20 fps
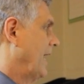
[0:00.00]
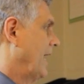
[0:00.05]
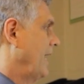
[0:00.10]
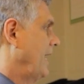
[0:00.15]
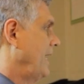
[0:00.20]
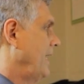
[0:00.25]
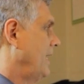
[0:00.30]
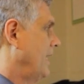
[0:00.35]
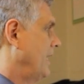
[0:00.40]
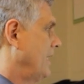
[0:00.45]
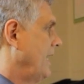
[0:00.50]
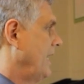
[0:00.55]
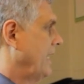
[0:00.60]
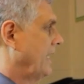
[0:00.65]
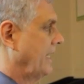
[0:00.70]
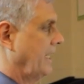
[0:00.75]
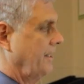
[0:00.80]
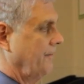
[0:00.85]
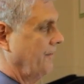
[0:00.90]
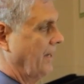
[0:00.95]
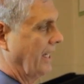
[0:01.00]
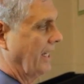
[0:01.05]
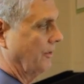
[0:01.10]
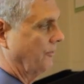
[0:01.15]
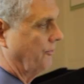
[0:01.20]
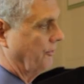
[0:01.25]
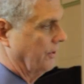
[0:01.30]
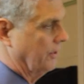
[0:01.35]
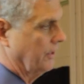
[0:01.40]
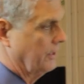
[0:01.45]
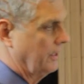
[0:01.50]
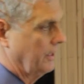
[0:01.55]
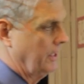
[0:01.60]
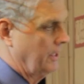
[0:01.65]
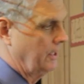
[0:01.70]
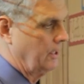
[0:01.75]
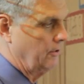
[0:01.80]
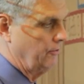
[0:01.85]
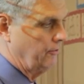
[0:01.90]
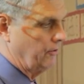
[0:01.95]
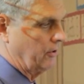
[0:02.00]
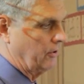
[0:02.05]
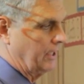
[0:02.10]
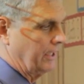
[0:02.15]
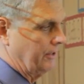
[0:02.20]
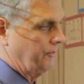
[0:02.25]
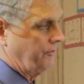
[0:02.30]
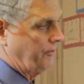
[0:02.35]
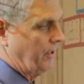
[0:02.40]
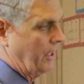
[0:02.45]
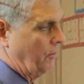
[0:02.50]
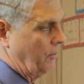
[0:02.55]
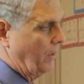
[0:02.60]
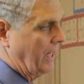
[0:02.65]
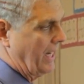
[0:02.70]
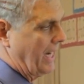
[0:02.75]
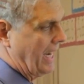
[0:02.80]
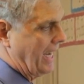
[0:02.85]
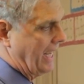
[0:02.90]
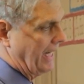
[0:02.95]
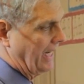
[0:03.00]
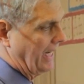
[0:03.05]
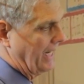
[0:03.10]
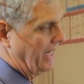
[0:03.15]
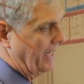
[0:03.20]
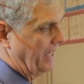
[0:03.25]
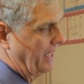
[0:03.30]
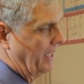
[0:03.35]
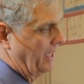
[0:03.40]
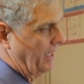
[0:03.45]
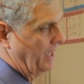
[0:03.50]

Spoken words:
a negative answer. So let's say we had a